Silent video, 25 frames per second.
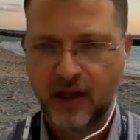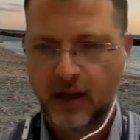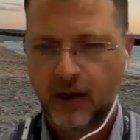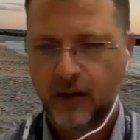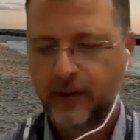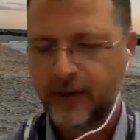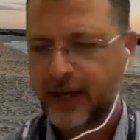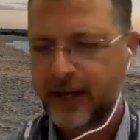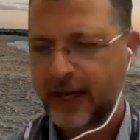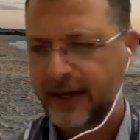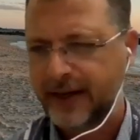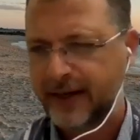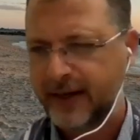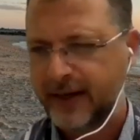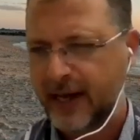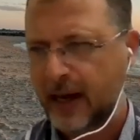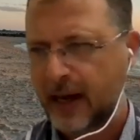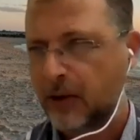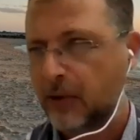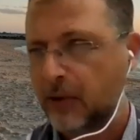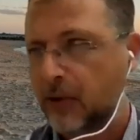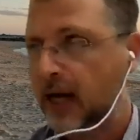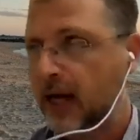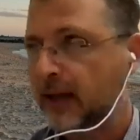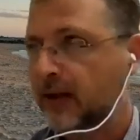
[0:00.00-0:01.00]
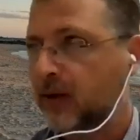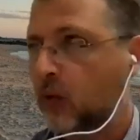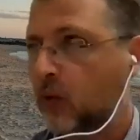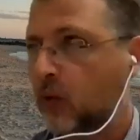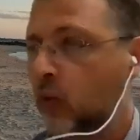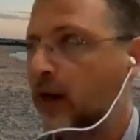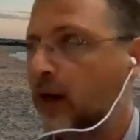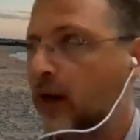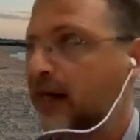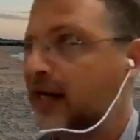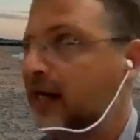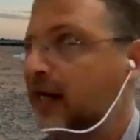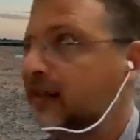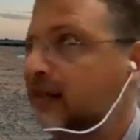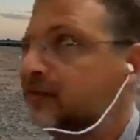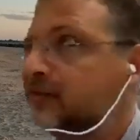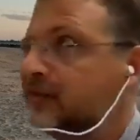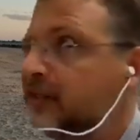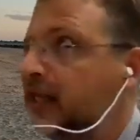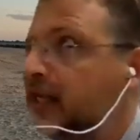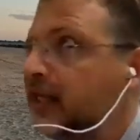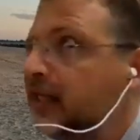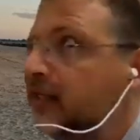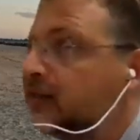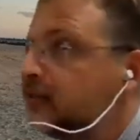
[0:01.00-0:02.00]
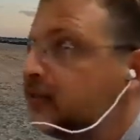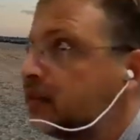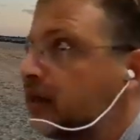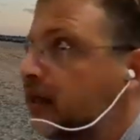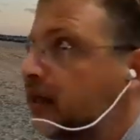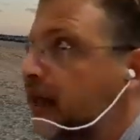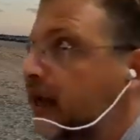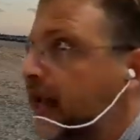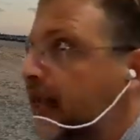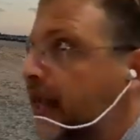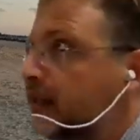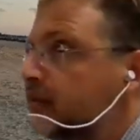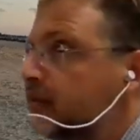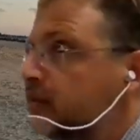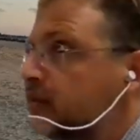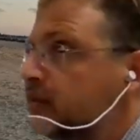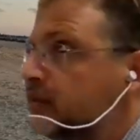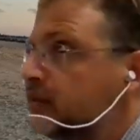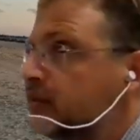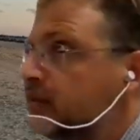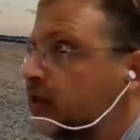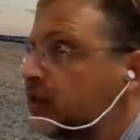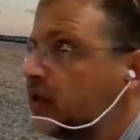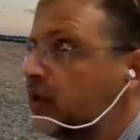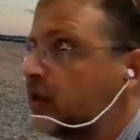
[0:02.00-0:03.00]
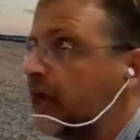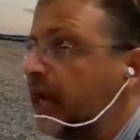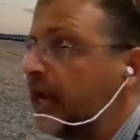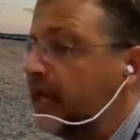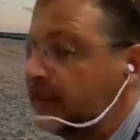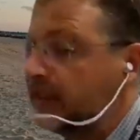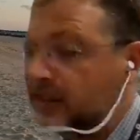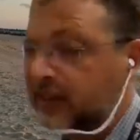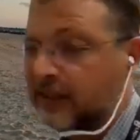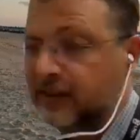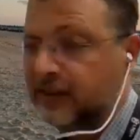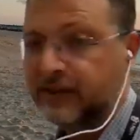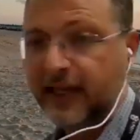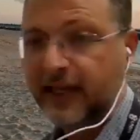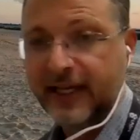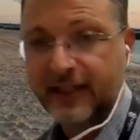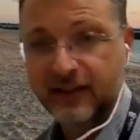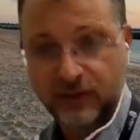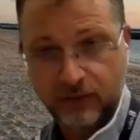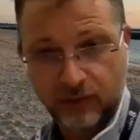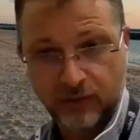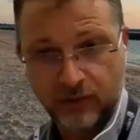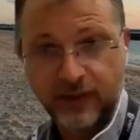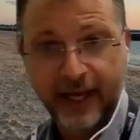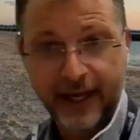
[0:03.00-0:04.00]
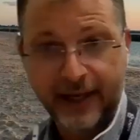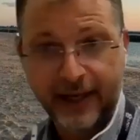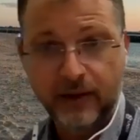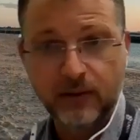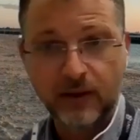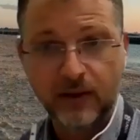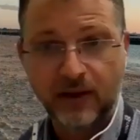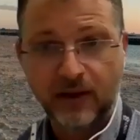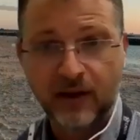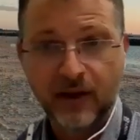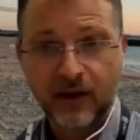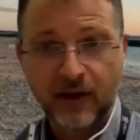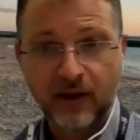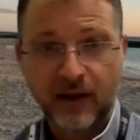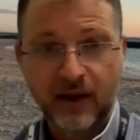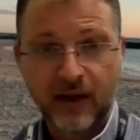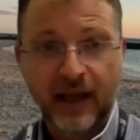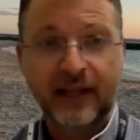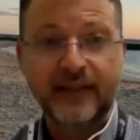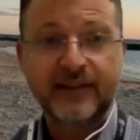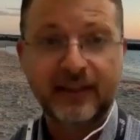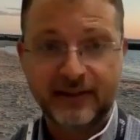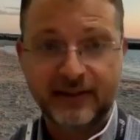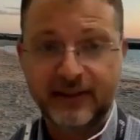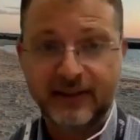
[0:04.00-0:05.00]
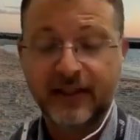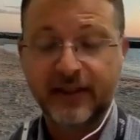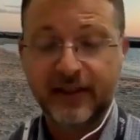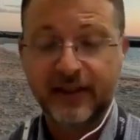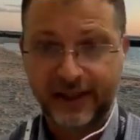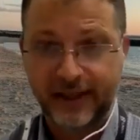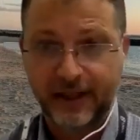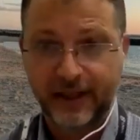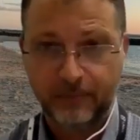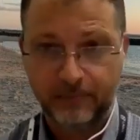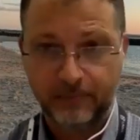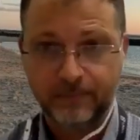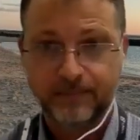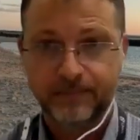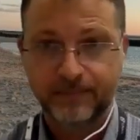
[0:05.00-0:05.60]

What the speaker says: We are now at 118 days today, and they're still clear.